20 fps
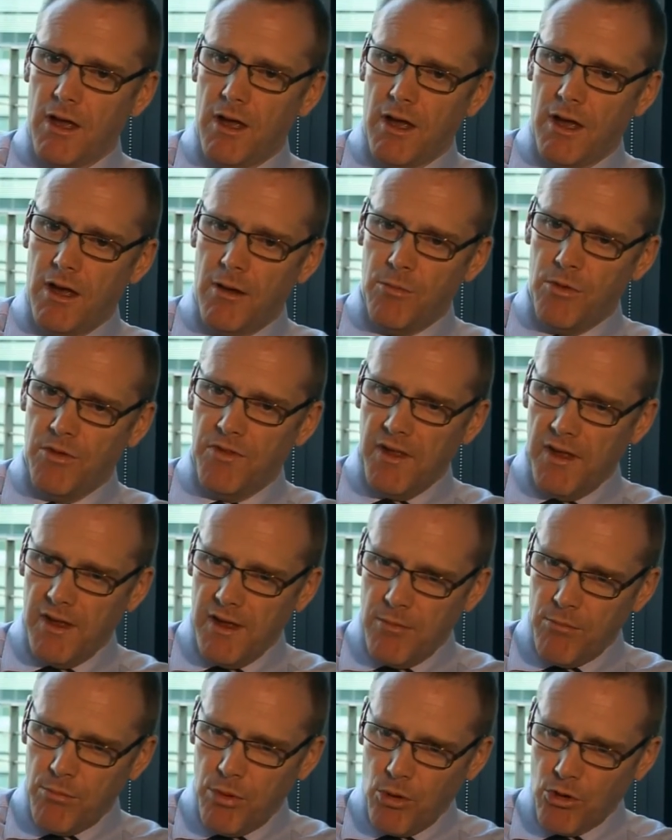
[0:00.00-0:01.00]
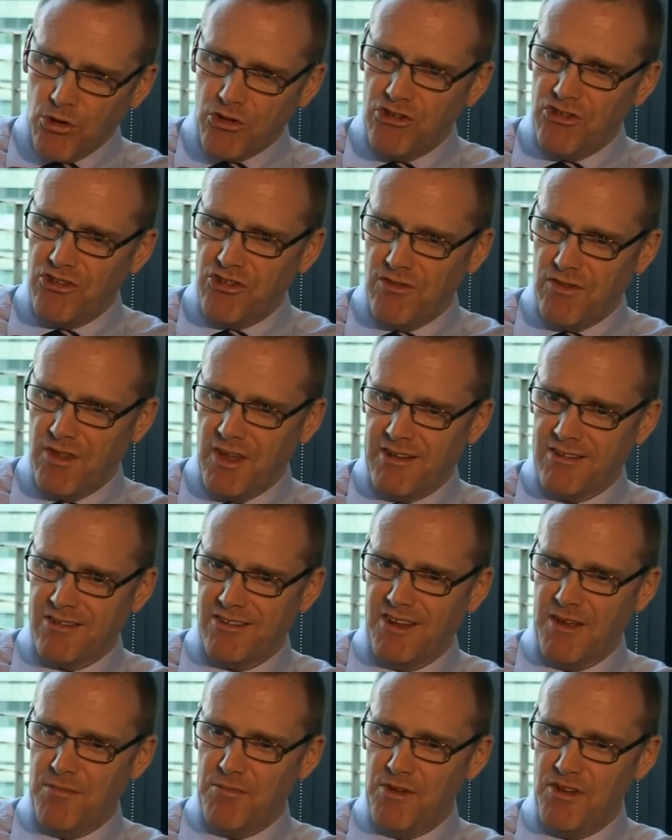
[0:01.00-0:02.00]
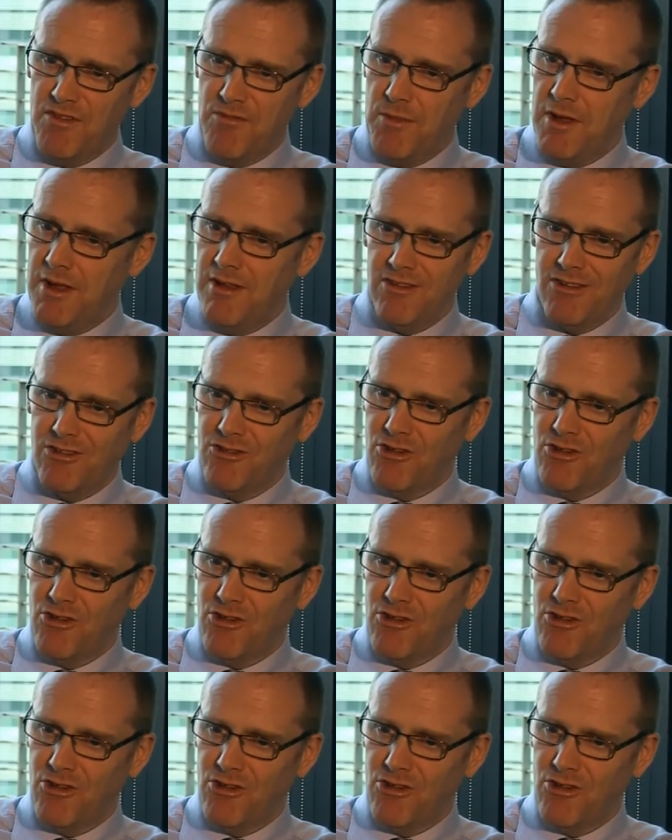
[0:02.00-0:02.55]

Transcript: But the importance of that statement of means is